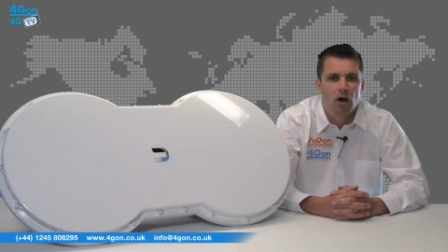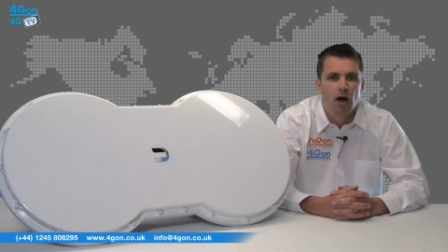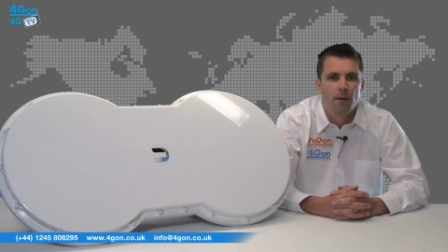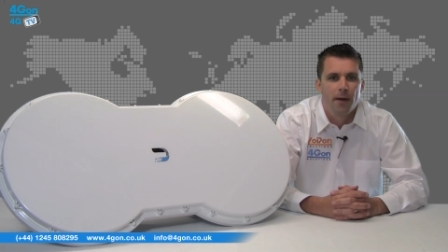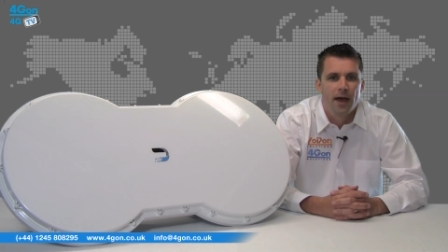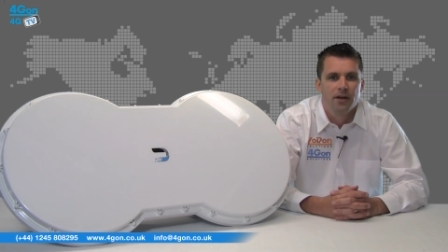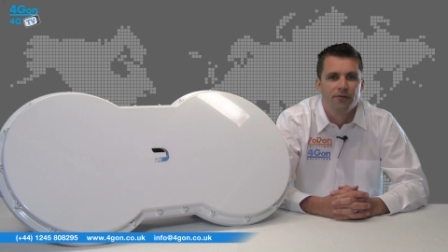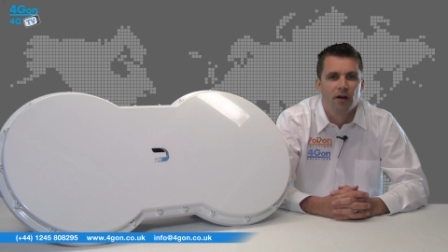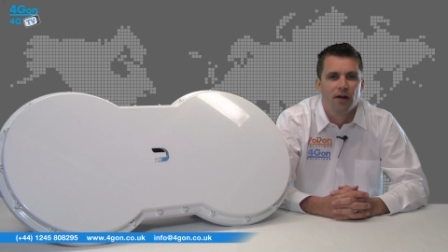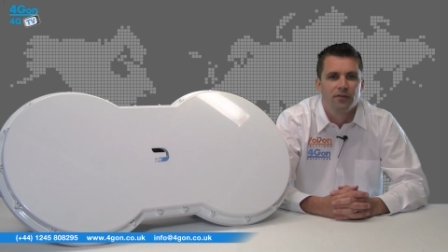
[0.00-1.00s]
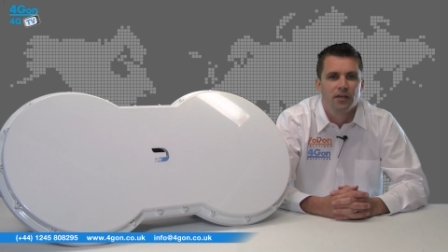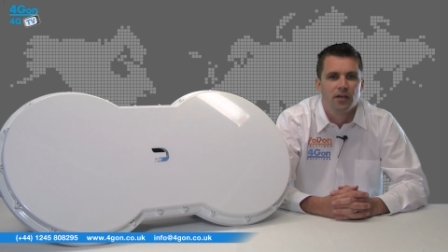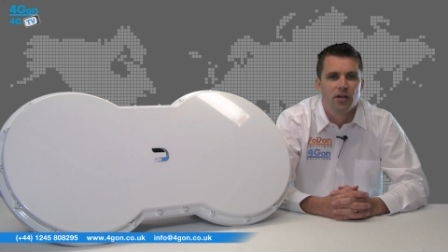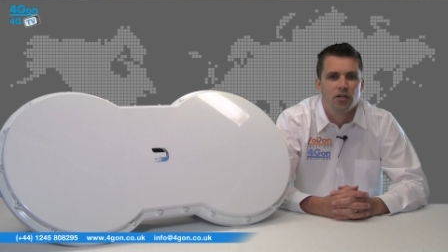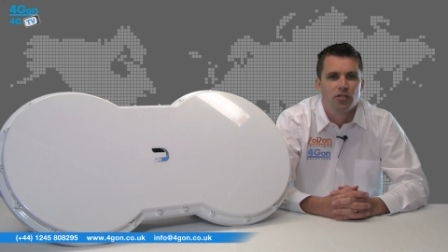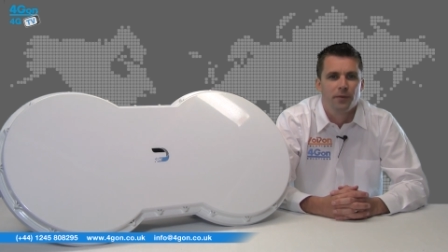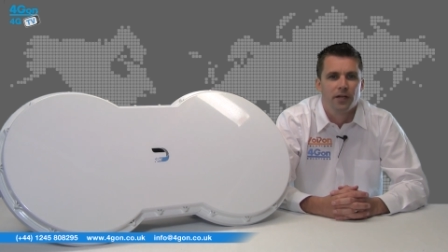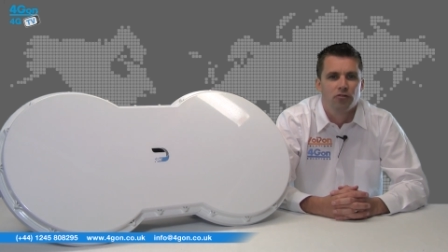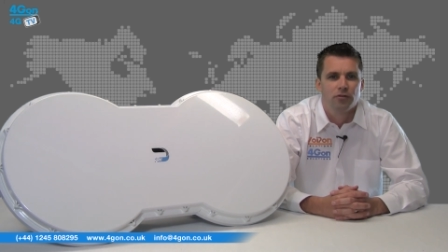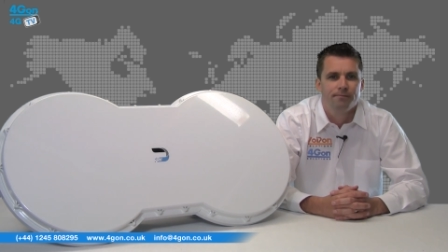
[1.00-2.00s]
high-band 5 GHz
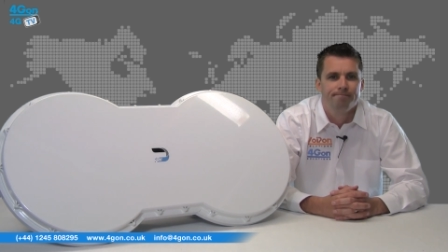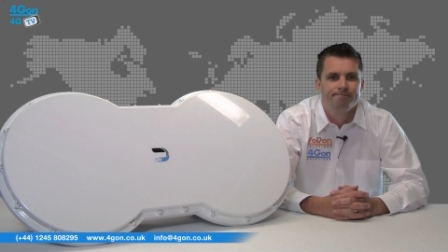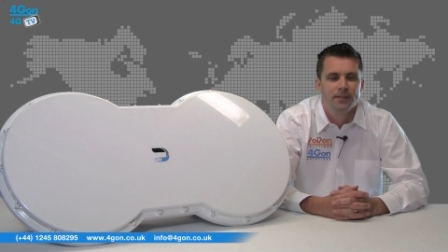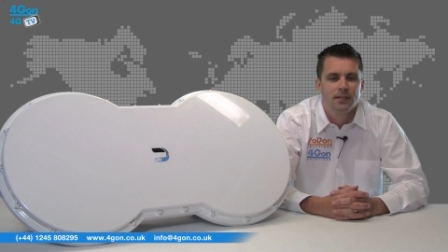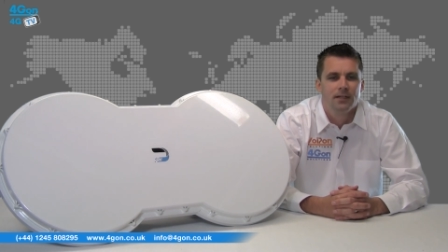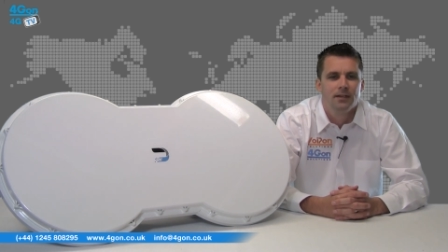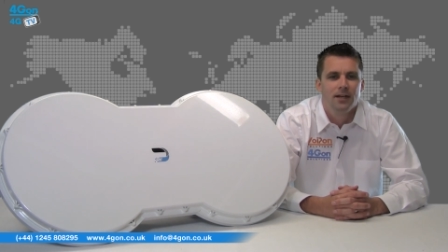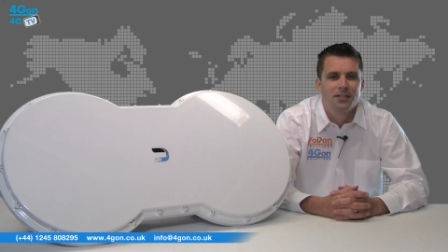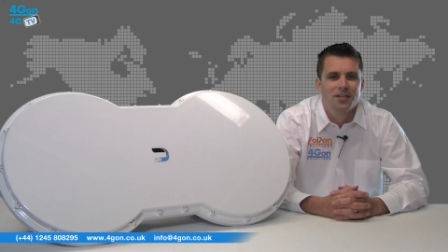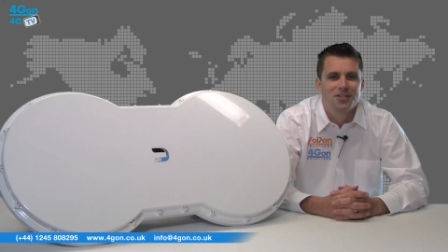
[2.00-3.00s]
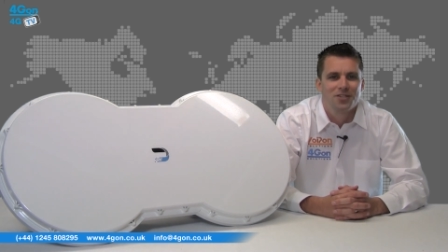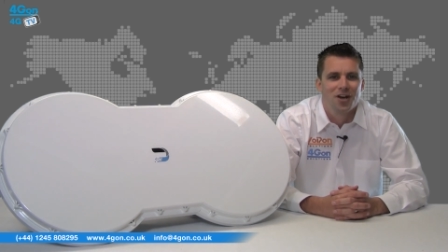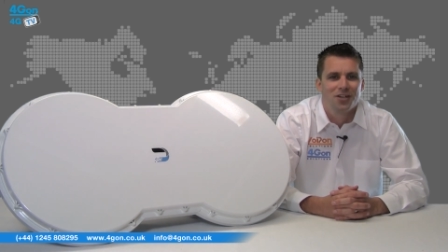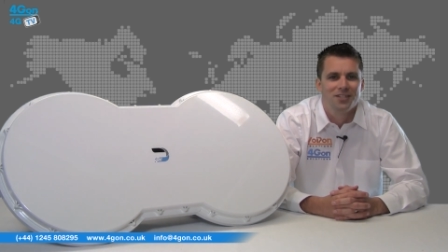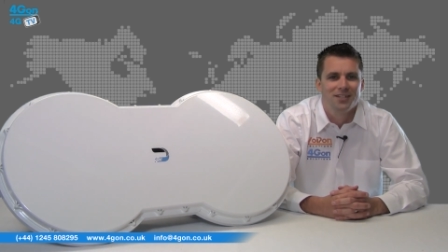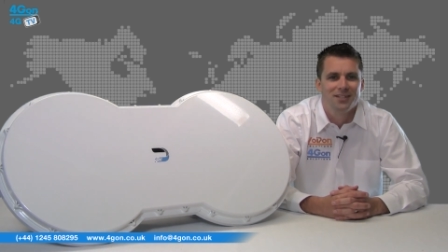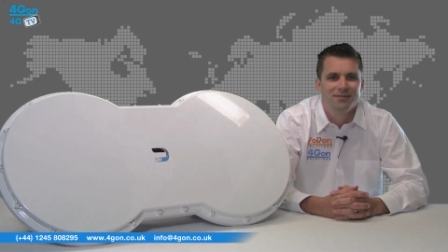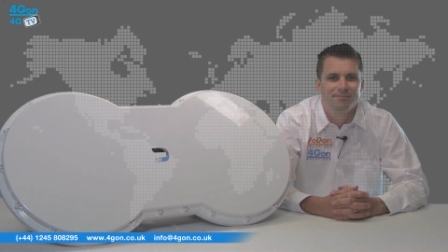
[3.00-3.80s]
spectrum. Let's get started.